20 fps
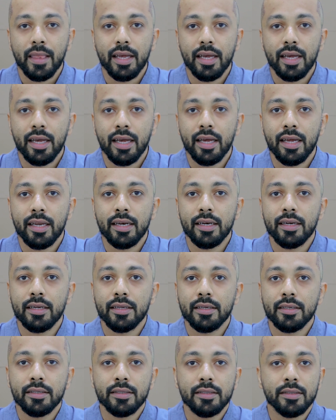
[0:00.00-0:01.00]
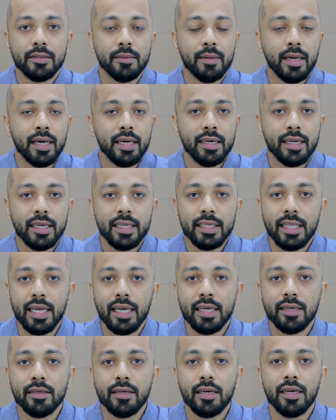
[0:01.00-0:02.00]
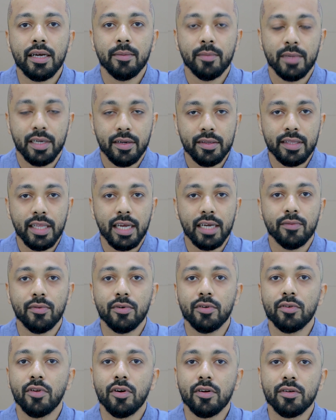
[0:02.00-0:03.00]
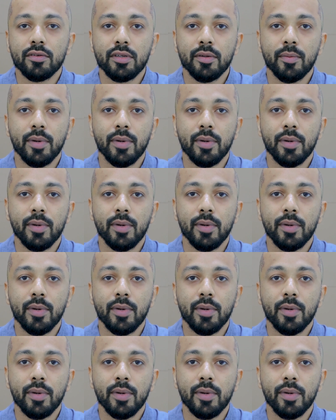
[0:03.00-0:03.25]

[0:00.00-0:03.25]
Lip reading: And I'm really thankful to Dr.